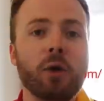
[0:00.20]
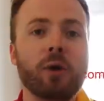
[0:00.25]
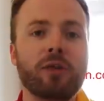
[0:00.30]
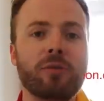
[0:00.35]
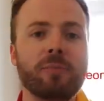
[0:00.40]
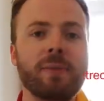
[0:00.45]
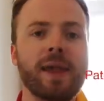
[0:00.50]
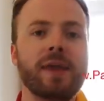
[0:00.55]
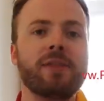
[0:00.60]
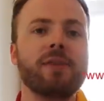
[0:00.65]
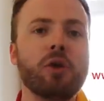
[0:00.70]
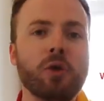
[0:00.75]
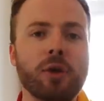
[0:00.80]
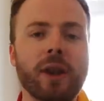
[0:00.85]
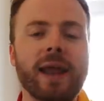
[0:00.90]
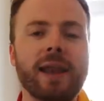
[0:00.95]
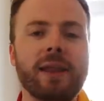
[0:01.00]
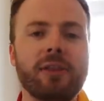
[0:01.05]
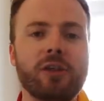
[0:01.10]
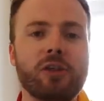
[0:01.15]
it's me, the
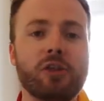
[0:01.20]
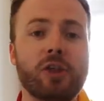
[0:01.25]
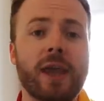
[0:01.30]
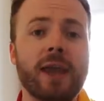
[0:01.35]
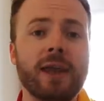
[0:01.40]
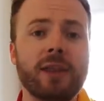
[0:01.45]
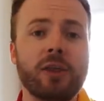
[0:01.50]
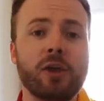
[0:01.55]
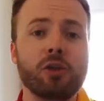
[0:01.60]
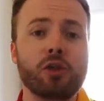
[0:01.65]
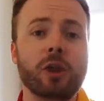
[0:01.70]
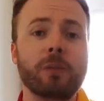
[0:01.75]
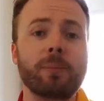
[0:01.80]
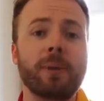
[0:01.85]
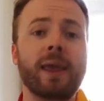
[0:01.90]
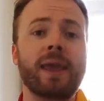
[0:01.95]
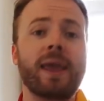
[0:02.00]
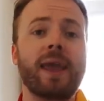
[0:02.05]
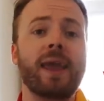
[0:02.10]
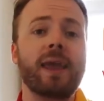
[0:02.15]
ukulele teacher, here to teach you how to
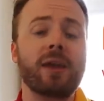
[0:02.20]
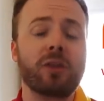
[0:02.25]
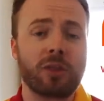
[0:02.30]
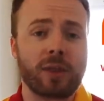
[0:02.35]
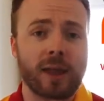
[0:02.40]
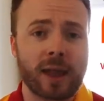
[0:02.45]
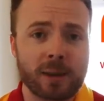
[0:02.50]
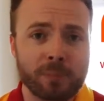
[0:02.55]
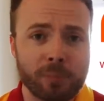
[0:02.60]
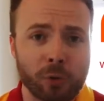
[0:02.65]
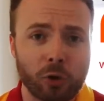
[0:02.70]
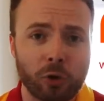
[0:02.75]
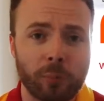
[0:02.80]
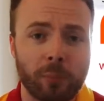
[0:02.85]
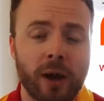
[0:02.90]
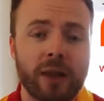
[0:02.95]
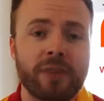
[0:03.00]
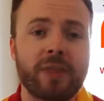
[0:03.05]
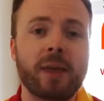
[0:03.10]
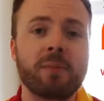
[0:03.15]
play Istanbul
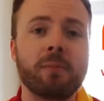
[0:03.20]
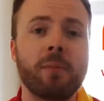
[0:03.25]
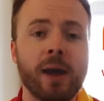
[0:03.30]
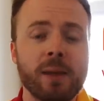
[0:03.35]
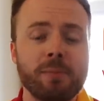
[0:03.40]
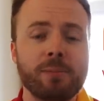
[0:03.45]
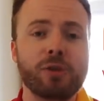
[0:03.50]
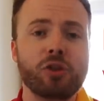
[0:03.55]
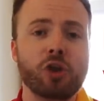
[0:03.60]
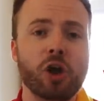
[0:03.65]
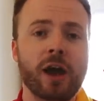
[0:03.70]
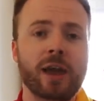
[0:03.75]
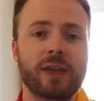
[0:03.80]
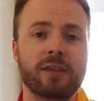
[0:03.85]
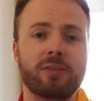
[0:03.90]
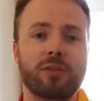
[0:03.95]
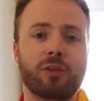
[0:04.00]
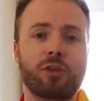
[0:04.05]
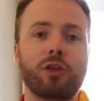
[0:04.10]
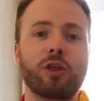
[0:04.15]
by They Might Be
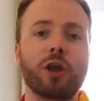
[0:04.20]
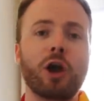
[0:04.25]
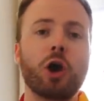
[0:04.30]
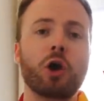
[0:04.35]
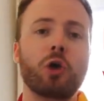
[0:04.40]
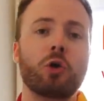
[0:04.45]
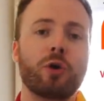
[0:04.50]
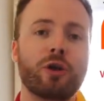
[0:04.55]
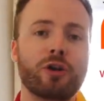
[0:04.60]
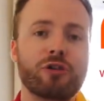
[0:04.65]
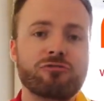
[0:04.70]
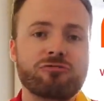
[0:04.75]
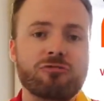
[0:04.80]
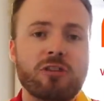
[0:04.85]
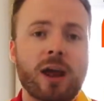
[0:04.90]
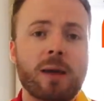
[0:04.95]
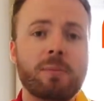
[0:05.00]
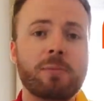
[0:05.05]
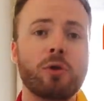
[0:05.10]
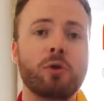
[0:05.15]
Giants. So,
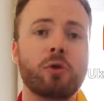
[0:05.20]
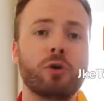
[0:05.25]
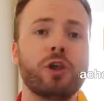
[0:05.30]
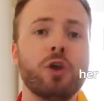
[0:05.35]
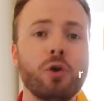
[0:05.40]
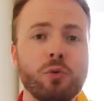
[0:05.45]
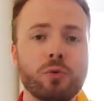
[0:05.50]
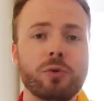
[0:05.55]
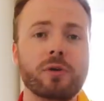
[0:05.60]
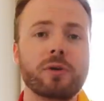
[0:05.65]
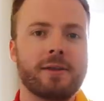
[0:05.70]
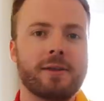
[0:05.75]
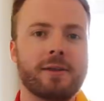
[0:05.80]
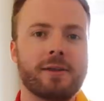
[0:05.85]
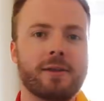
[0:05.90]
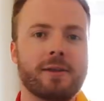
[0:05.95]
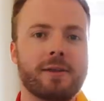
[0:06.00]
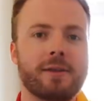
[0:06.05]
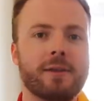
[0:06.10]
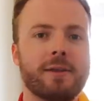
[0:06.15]
grab your uke,
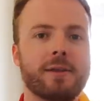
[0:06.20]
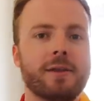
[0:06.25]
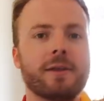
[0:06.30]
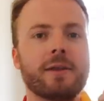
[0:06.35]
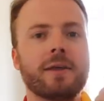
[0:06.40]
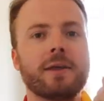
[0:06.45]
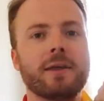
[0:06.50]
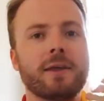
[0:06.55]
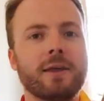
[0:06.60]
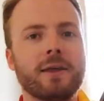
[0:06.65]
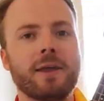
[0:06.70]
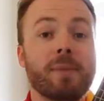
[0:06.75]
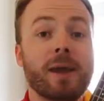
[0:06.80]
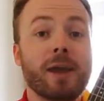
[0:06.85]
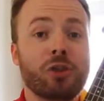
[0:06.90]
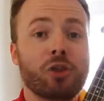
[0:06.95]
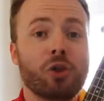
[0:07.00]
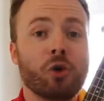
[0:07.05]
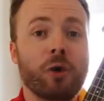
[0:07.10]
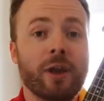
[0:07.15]

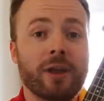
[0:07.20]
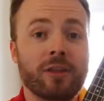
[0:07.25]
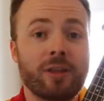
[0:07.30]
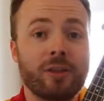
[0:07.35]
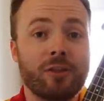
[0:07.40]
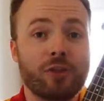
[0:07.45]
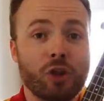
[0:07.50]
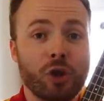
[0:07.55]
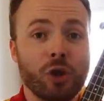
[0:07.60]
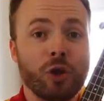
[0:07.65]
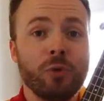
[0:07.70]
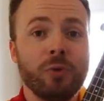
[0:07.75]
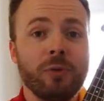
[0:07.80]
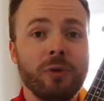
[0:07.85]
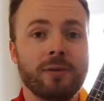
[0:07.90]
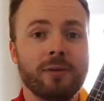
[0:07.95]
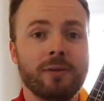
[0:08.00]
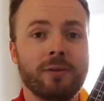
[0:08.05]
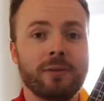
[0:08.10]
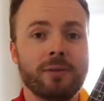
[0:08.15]
make sure it's in
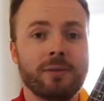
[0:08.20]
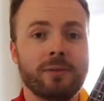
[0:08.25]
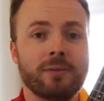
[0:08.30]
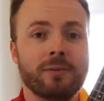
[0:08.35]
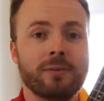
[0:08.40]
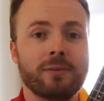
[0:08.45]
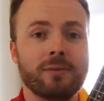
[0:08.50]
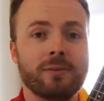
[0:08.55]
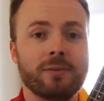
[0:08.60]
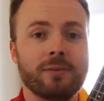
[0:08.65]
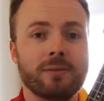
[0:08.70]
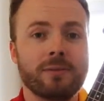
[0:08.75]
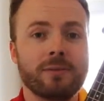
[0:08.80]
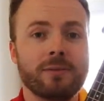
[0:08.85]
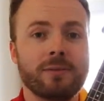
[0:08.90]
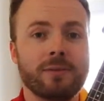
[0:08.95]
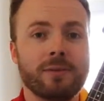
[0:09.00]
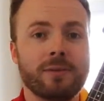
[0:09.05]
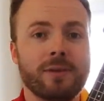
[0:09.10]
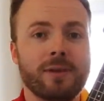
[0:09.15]
tune,
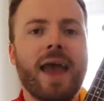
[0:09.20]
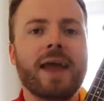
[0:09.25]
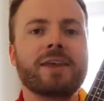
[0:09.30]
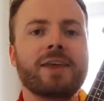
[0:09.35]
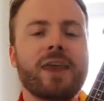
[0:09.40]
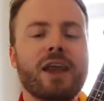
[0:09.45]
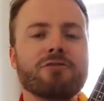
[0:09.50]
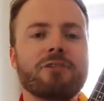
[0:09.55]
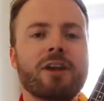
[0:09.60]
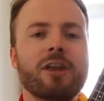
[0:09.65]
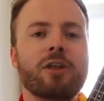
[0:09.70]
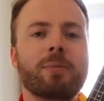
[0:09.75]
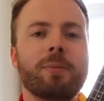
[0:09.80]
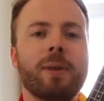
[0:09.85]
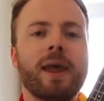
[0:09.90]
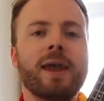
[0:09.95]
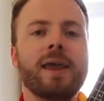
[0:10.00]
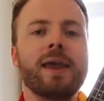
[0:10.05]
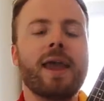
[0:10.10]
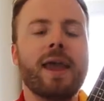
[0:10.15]
and get ready to
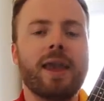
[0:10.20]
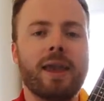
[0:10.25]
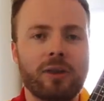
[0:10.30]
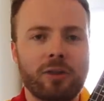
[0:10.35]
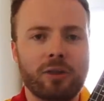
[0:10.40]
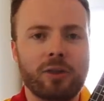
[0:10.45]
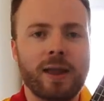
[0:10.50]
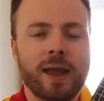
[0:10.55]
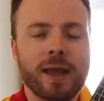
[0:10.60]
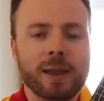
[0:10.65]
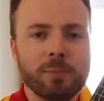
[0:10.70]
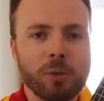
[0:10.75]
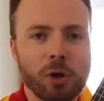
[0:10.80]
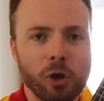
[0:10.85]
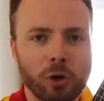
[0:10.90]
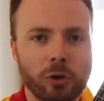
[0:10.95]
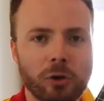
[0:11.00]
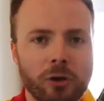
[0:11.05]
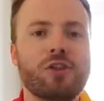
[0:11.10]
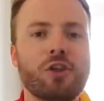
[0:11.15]
play
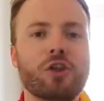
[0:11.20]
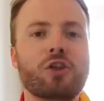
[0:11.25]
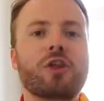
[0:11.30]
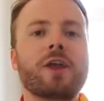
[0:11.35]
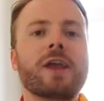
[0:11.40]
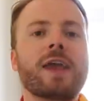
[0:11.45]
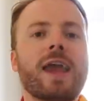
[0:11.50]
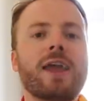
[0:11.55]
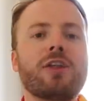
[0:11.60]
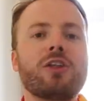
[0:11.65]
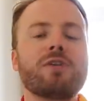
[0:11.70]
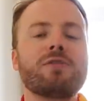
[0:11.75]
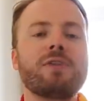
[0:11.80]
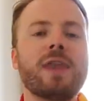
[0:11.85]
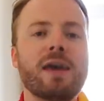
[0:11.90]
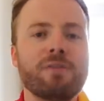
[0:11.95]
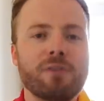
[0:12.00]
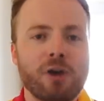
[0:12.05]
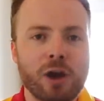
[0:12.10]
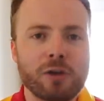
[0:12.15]
Istanbul. Just in case you've
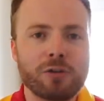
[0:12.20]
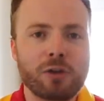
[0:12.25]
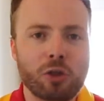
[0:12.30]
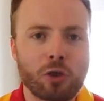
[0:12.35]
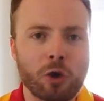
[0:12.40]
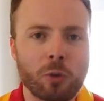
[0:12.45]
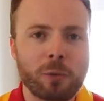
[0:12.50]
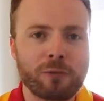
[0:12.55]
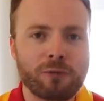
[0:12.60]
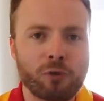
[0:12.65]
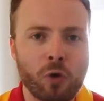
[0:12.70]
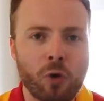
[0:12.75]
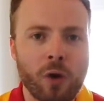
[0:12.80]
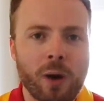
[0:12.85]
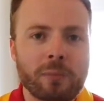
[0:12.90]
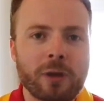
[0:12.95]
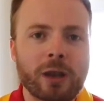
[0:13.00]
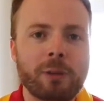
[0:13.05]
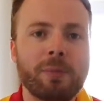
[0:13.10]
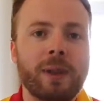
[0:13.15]
never heard the song before,
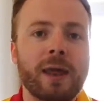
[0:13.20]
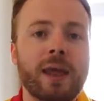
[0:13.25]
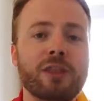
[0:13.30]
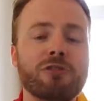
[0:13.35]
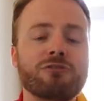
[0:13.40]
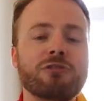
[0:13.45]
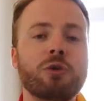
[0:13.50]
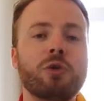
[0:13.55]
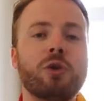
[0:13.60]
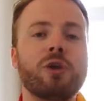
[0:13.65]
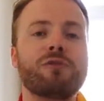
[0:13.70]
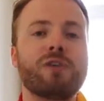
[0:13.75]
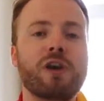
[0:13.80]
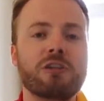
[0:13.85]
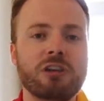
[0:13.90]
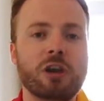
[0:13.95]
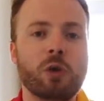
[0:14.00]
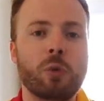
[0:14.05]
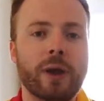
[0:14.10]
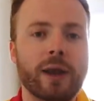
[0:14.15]
I'm going to play it through to you
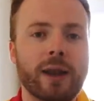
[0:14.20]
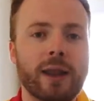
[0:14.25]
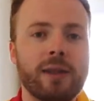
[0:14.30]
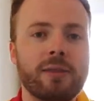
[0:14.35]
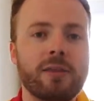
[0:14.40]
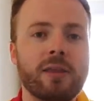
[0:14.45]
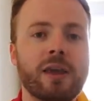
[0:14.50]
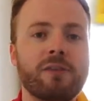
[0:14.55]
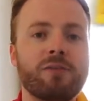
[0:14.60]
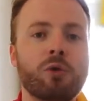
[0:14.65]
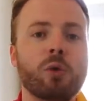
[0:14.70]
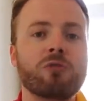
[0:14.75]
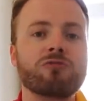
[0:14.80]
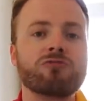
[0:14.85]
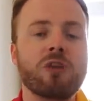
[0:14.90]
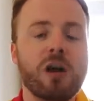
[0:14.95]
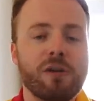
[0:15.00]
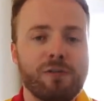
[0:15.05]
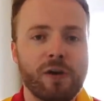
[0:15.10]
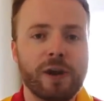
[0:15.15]
very quickly to give you a
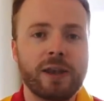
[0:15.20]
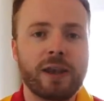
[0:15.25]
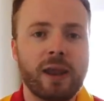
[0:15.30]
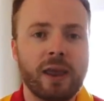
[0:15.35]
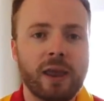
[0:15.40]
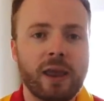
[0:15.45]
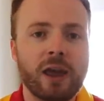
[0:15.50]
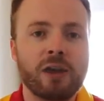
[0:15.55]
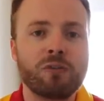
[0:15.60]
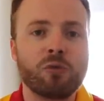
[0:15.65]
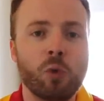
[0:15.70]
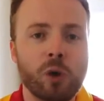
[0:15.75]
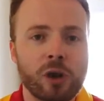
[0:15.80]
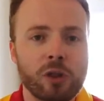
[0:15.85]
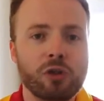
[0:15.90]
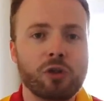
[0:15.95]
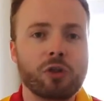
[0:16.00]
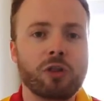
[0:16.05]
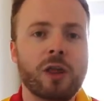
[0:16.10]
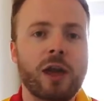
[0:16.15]
rough idea of what
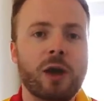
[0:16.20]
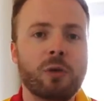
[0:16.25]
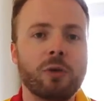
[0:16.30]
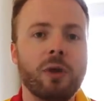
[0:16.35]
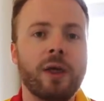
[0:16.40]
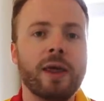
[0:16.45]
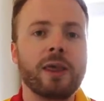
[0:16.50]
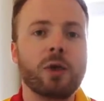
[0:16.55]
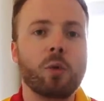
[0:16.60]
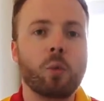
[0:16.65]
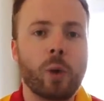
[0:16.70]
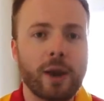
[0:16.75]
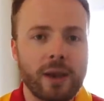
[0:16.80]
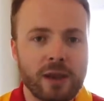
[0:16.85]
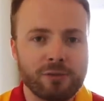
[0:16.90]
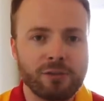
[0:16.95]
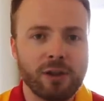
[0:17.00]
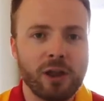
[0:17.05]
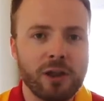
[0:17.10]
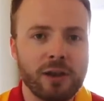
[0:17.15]
it should sound like when
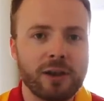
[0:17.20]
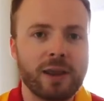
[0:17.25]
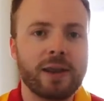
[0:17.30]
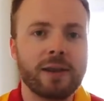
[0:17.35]
you've learned